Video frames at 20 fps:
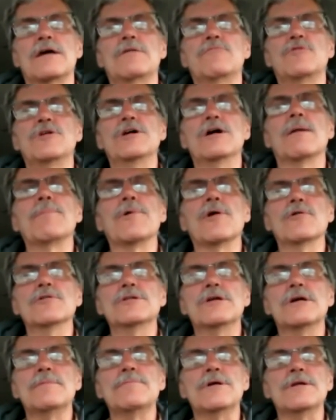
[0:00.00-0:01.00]
and
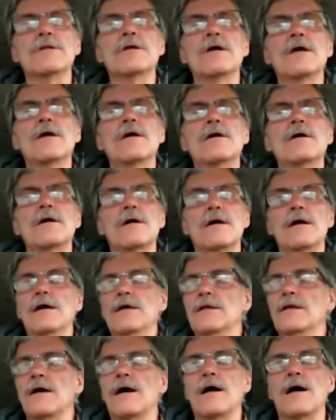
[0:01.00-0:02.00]
re-upload them and,
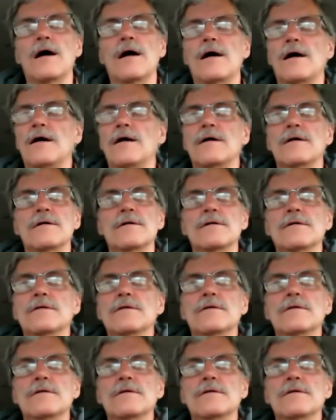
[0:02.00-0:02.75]
and uh,